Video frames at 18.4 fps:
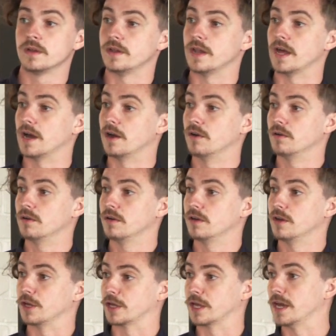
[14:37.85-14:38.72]
Now,
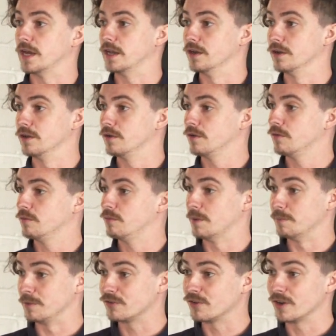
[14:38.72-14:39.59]
again,
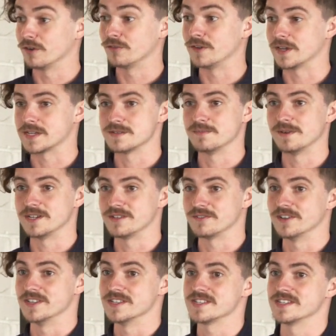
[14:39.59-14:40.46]
when we're trying to fix a
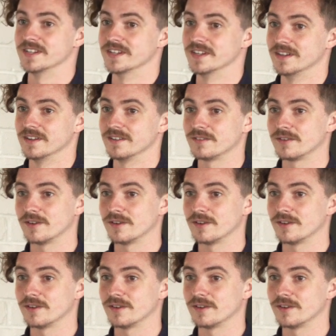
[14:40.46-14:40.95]
major incident,